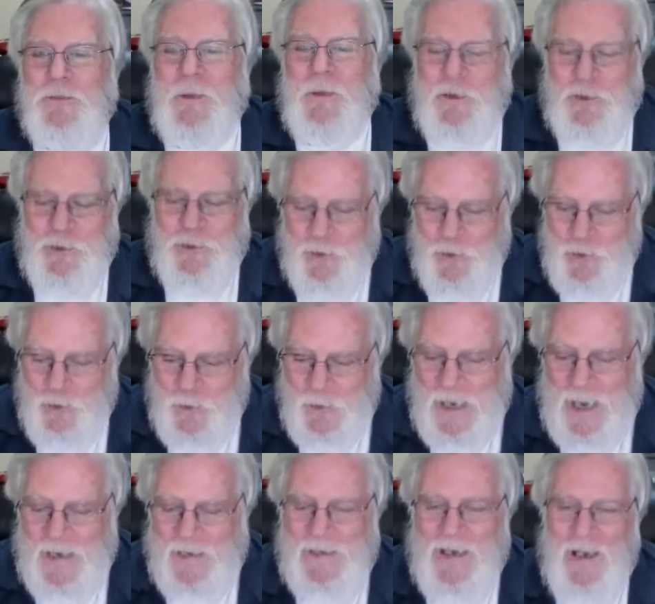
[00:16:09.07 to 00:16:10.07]
Make sure you
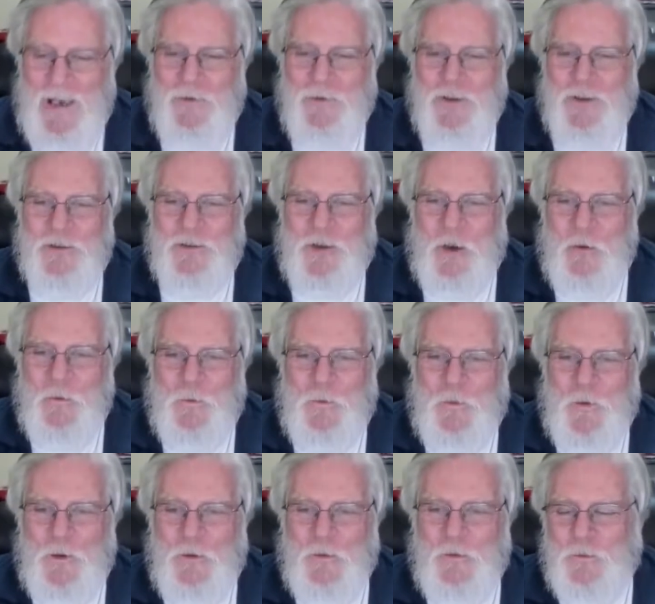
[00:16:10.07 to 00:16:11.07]
got it out there. Don't
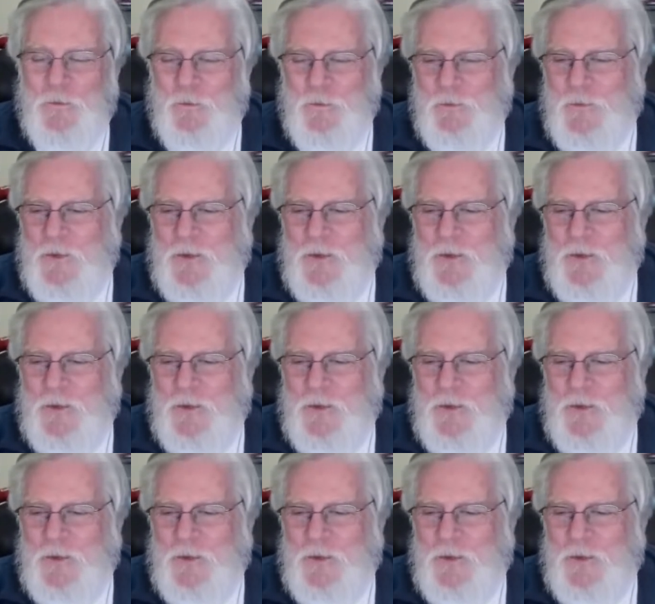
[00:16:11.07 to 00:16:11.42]
feel